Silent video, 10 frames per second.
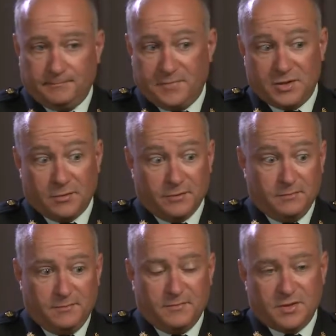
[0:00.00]
So
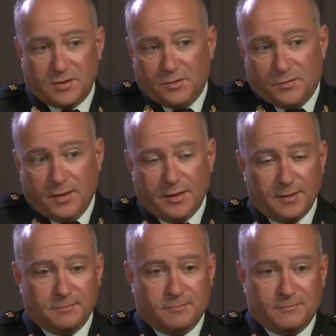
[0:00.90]

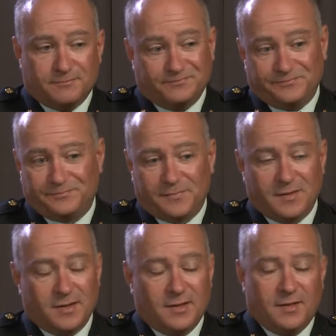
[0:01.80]
really,
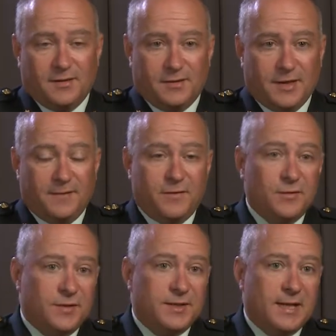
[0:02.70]
they
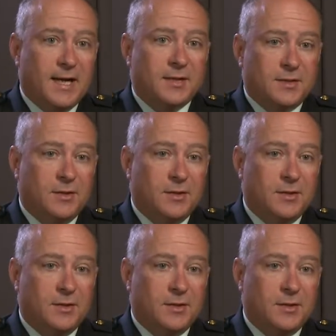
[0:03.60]
viewed the task,